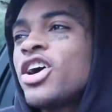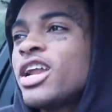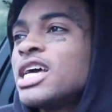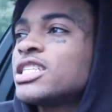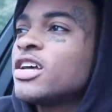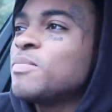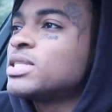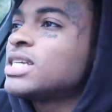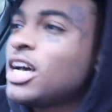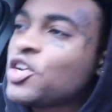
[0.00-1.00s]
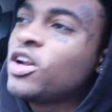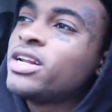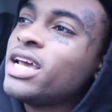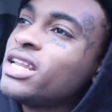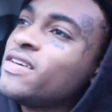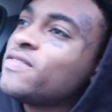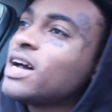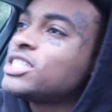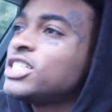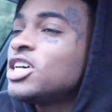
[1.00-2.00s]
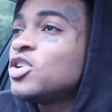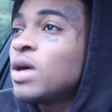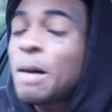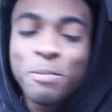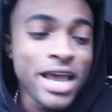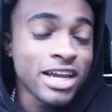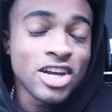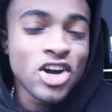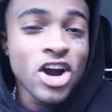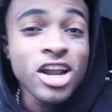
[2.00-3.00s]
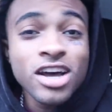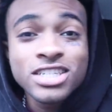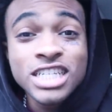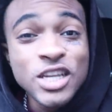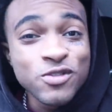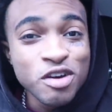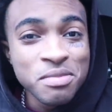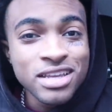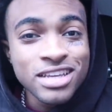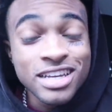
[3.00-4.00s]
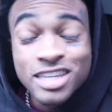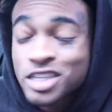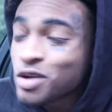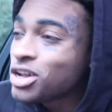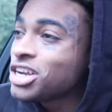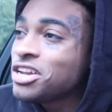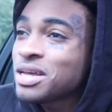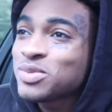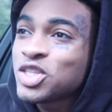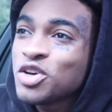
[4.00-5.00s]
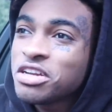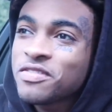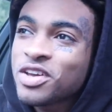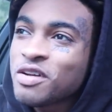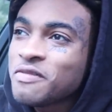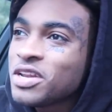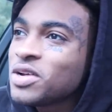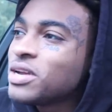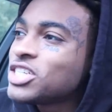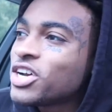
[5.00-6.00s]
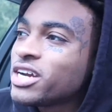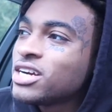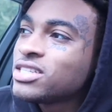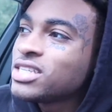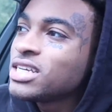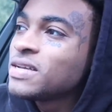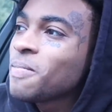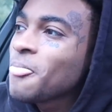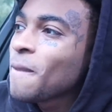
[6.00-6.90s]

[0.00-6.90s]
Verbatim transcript: all that stuff, besides all the negative, I still, I'm back in the car, y'all see, you feel me? So clearly I'm still giving y'all the video that y'all here to see.